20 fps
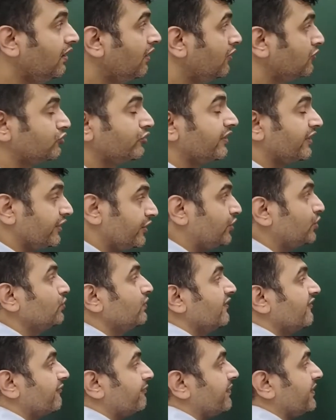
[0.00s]
Sorry,
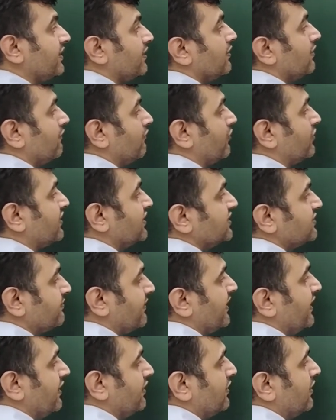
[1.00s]
UFP. What is
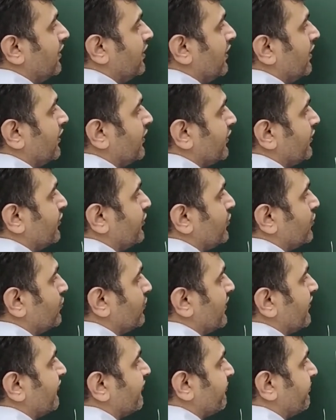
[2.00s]
my
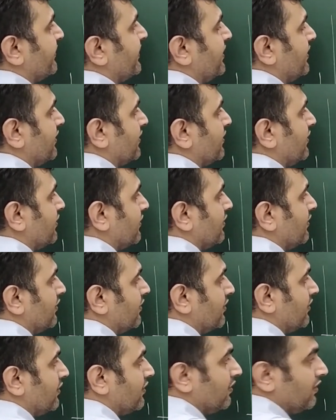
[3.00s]
UFP?
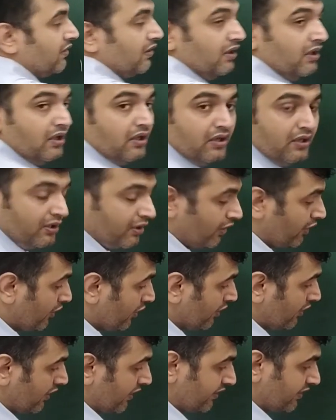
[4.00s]

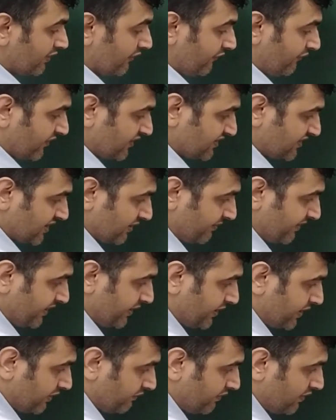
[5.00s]
In the first
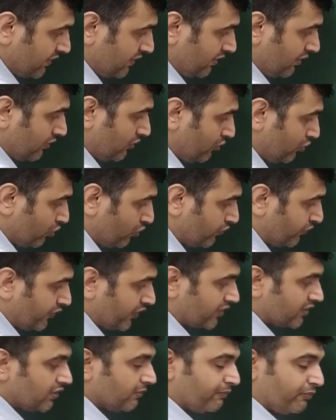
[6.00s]
subinterval, look
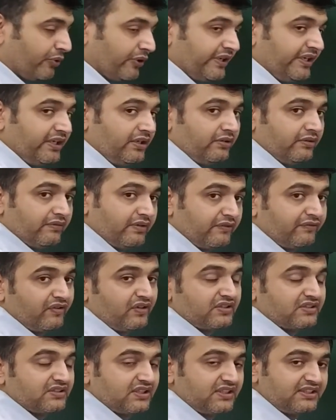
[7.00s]
for the point where
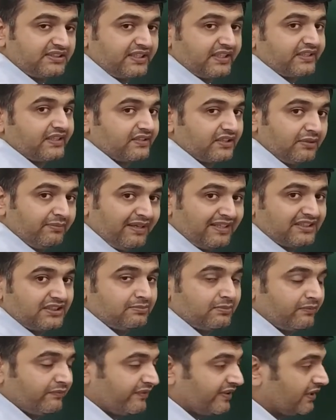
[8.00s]
function is taking the
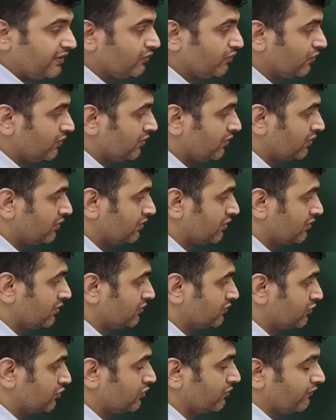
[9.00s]
maximum value.
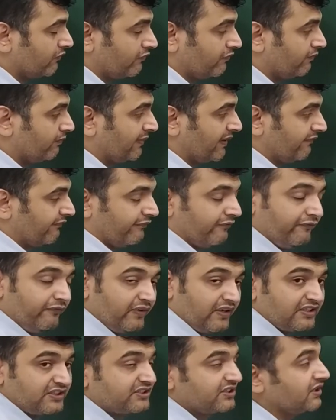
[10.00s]
So the
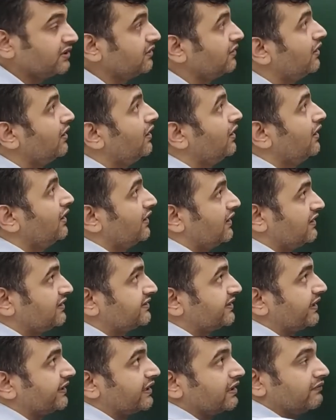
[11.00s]
function is
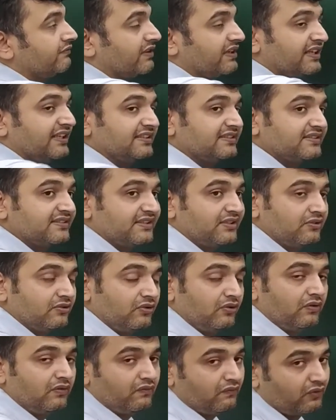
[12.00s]
taking 1 and
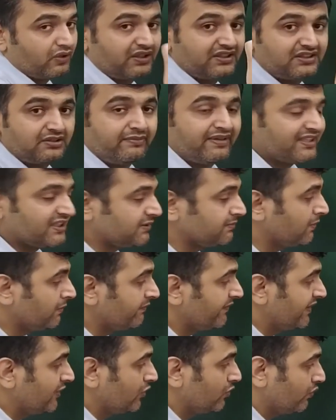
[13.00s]
0. What is the maximum
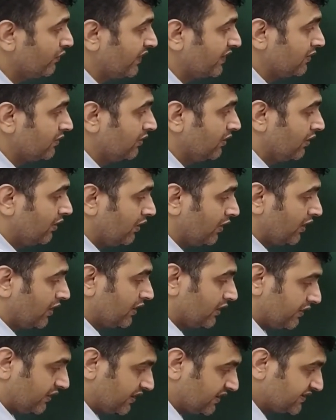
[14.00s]
value? 1.
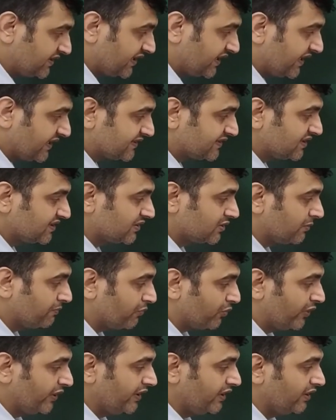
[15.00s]
Does there exist a
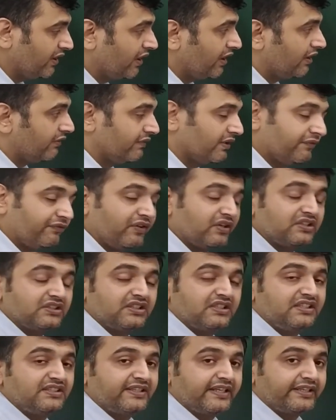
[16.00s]
point where
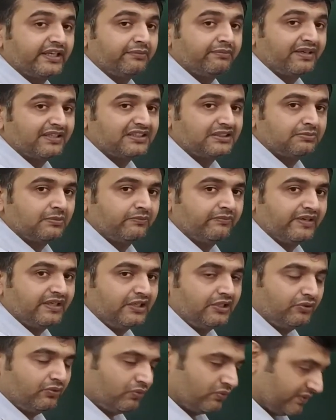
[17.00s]
function is taking maximum
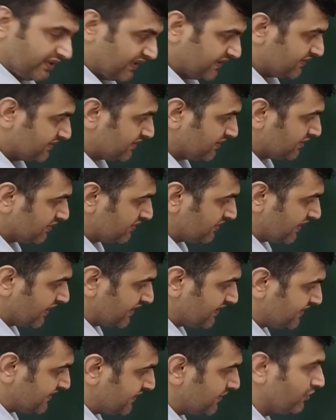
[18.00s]
value? Yes.
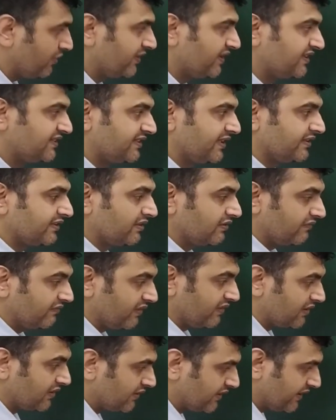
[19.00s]
At 0 it is taking
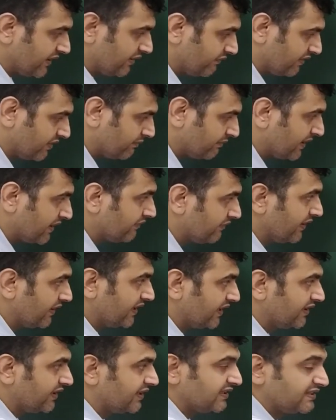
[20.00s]
1. At 1 by
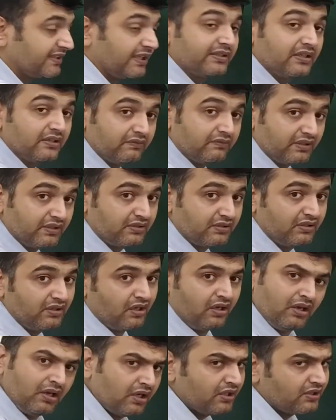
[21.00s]
n it is taking 1.
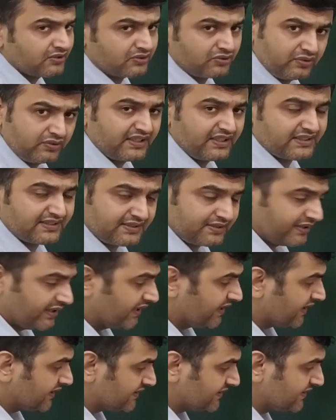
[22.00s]
So yes,
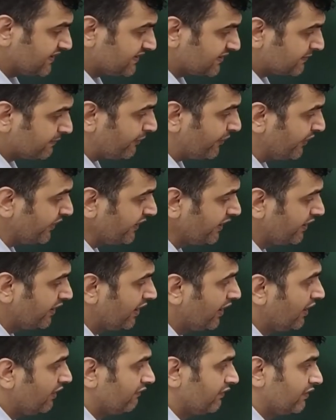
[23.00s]
there exists point
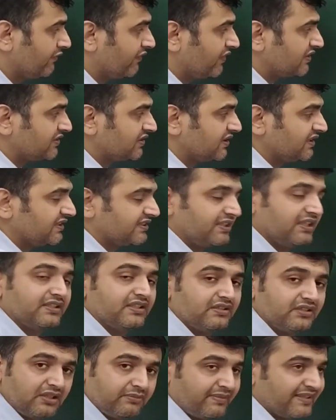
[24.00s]
where function is
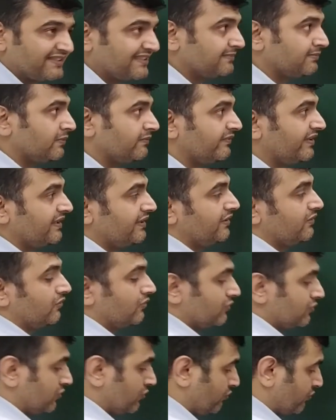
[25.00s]
taking the maximum value.
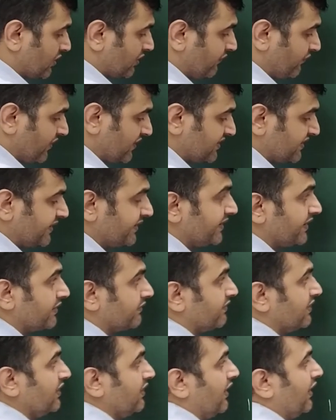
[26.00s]
So over the first
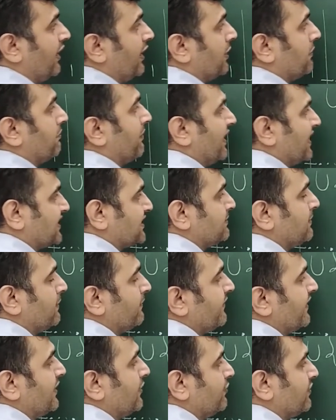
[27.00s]
interval, maximum
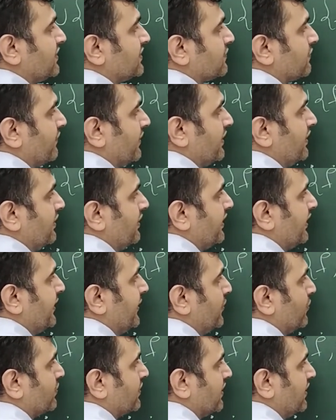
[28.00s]
value is 1
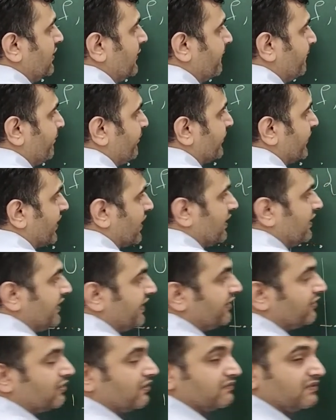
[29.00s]
into the
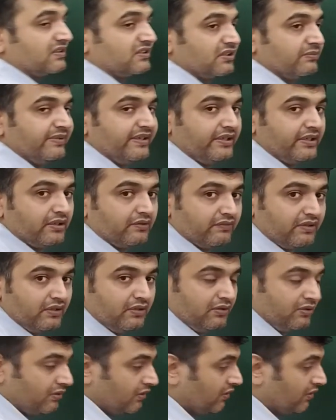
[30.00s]
length of the subinterval.